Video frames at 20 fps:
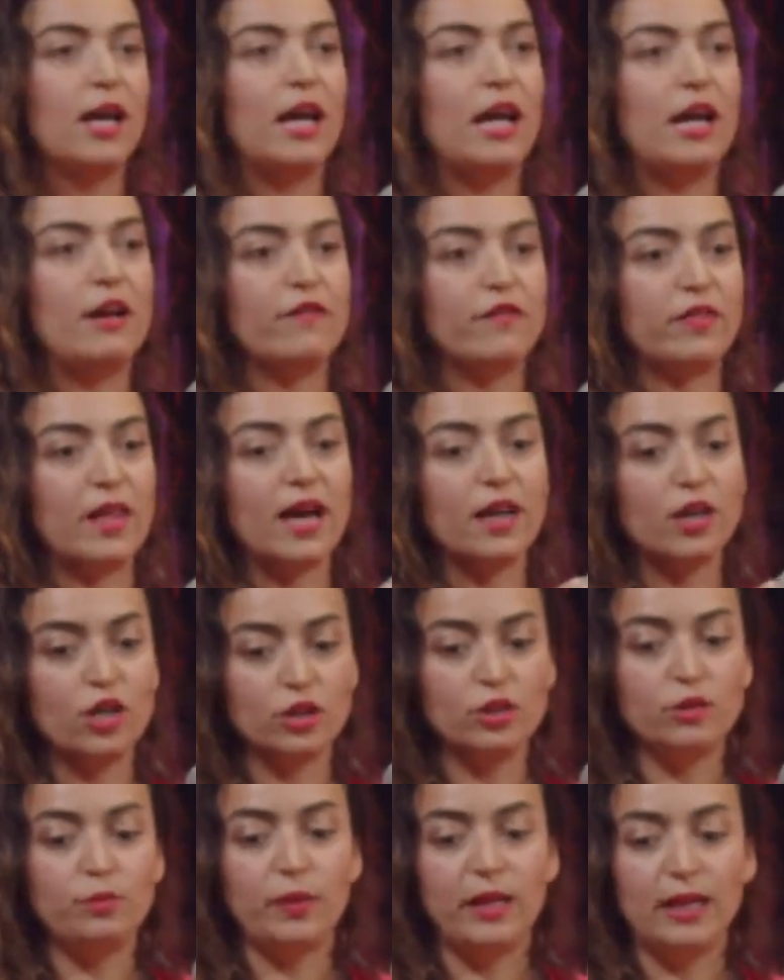If that
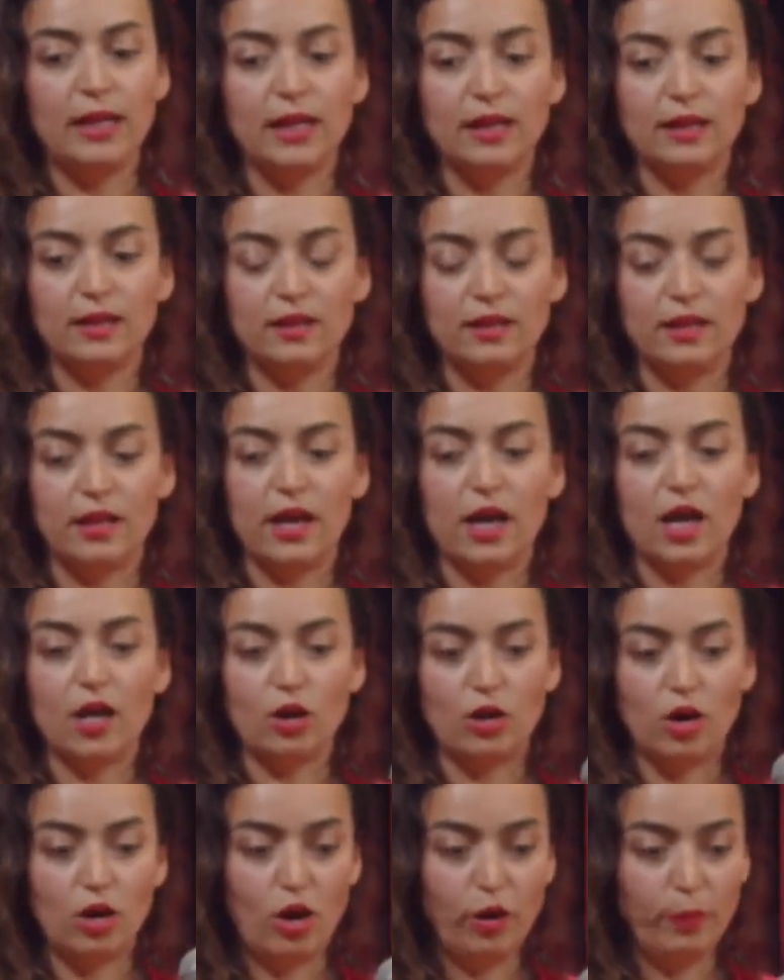could be the
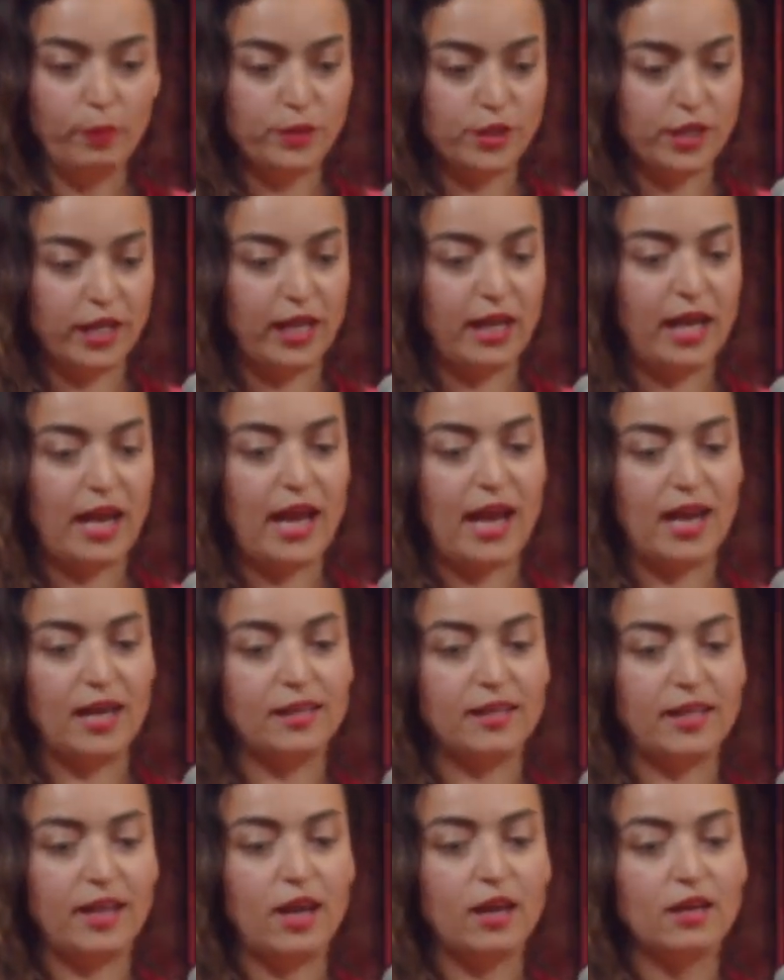option, and
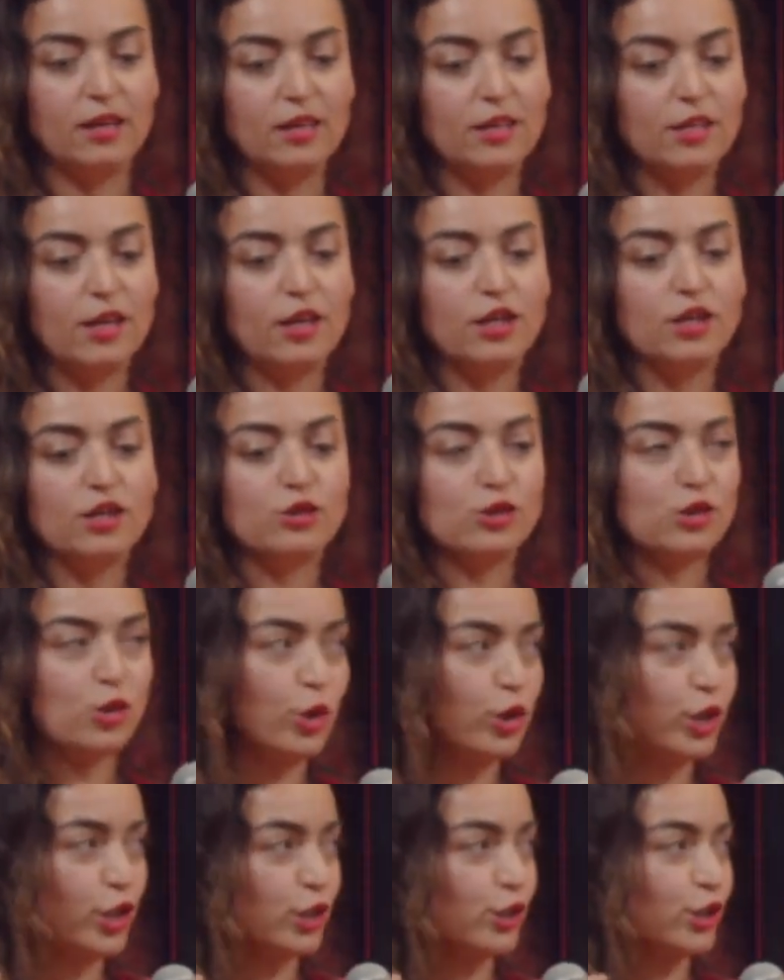the
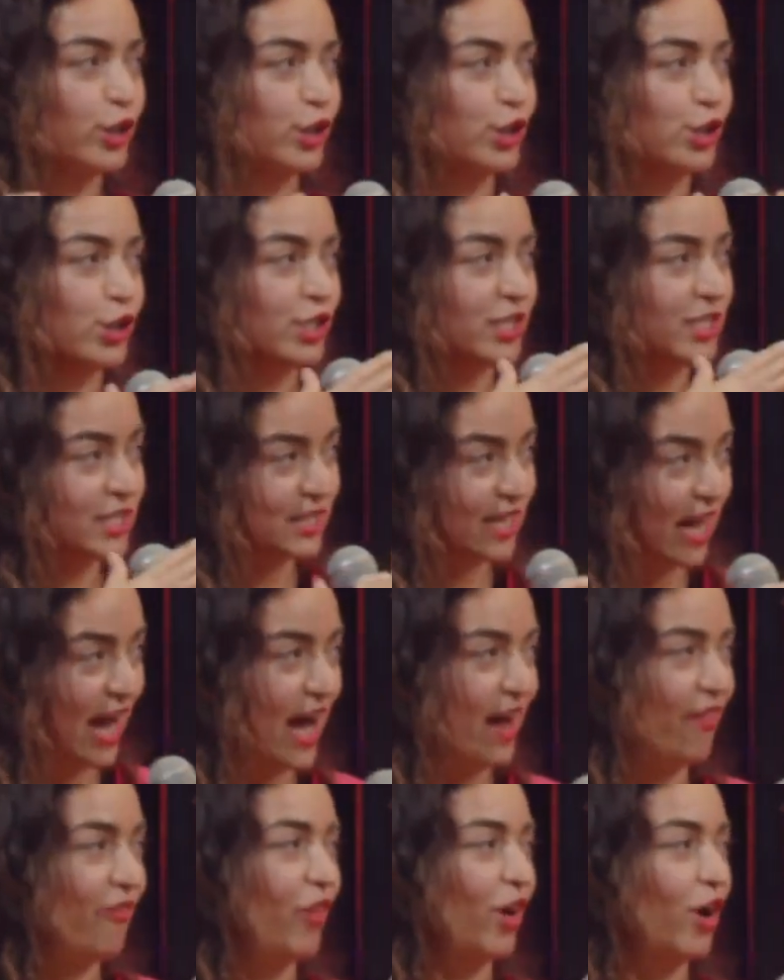sorters could just
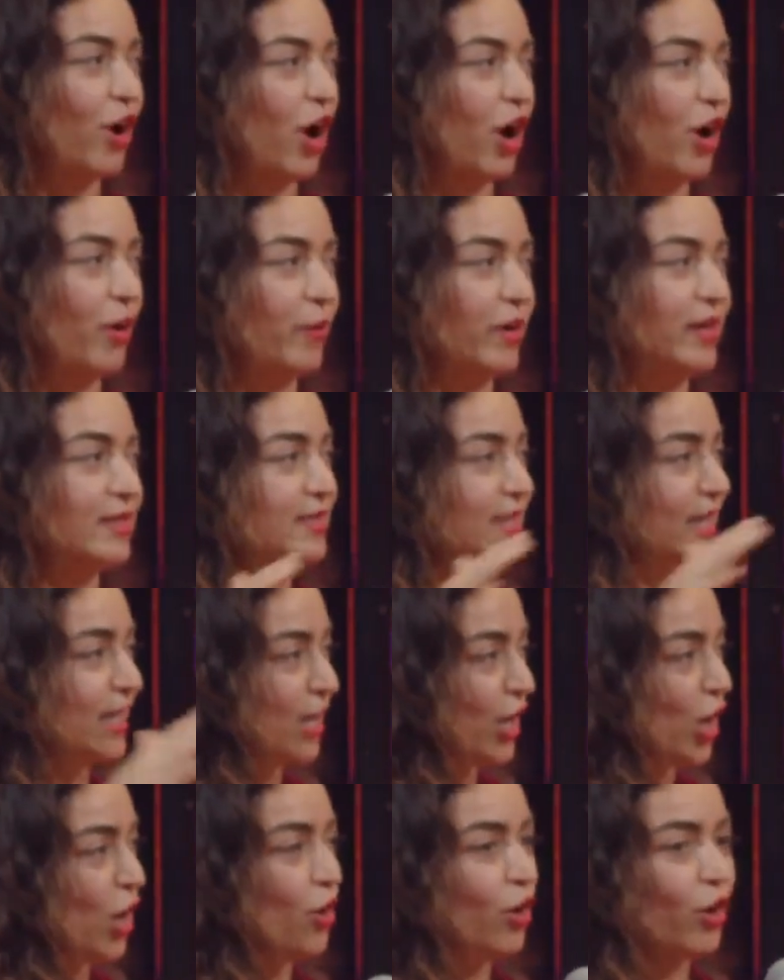scan the garments and
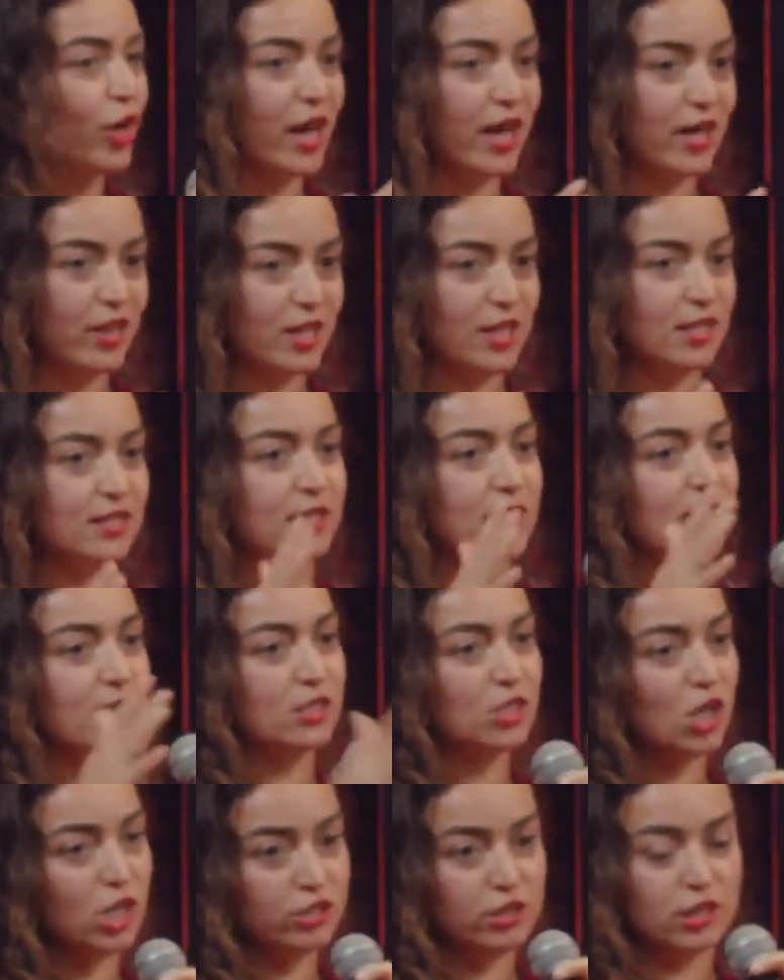know, okay, this is
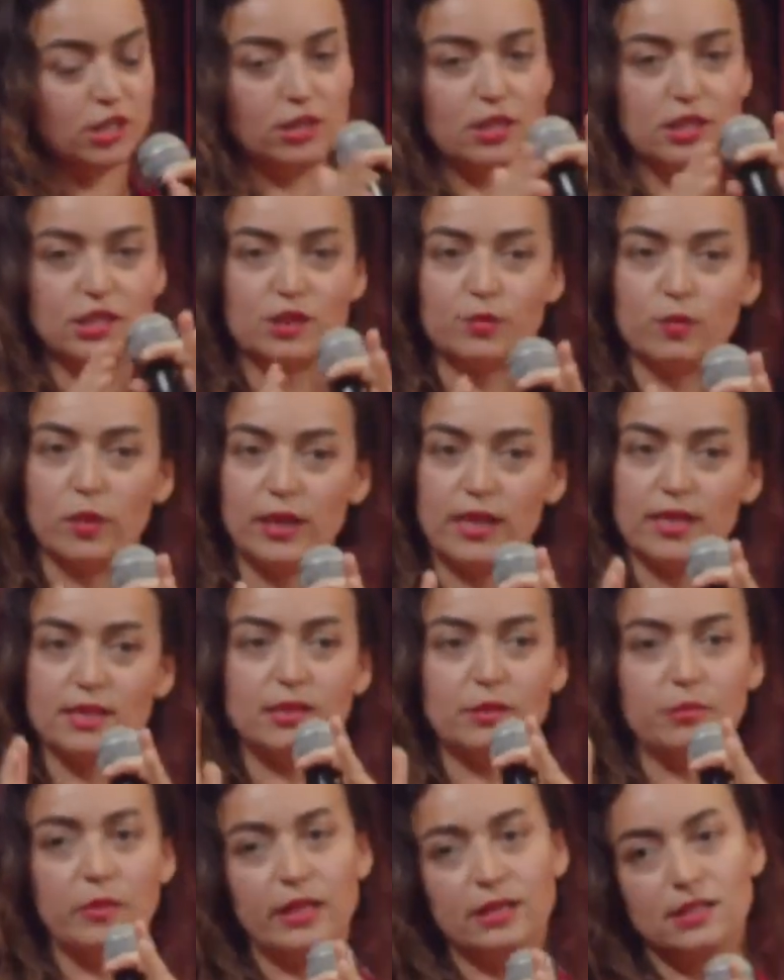cotton, this is polyester
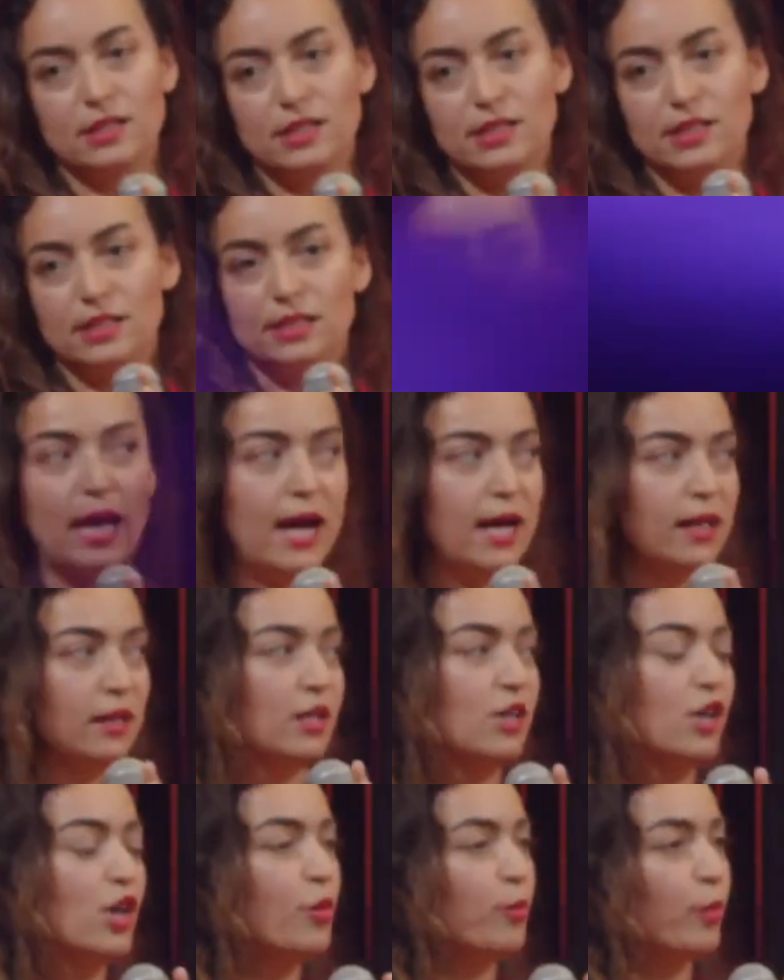mix, this is that.
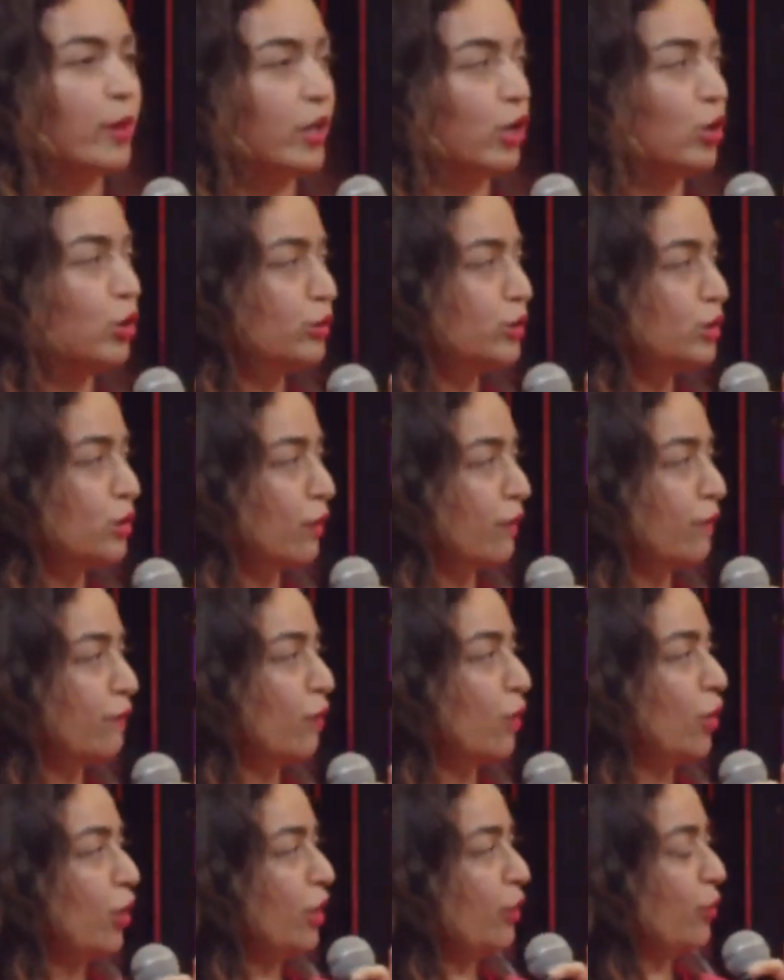But also
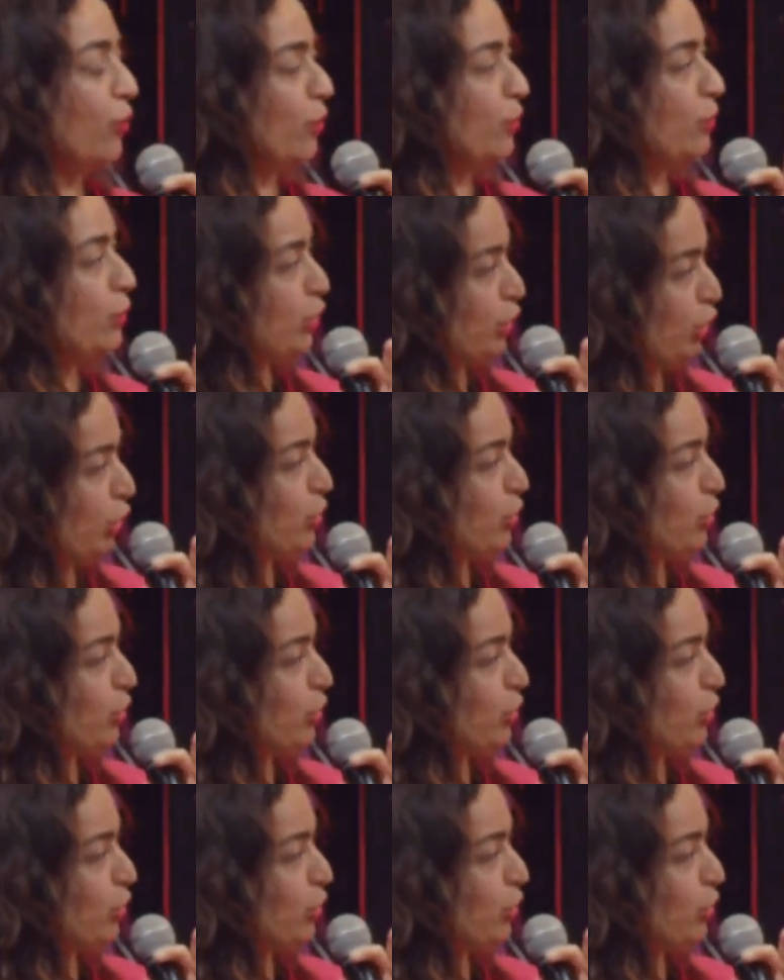for you,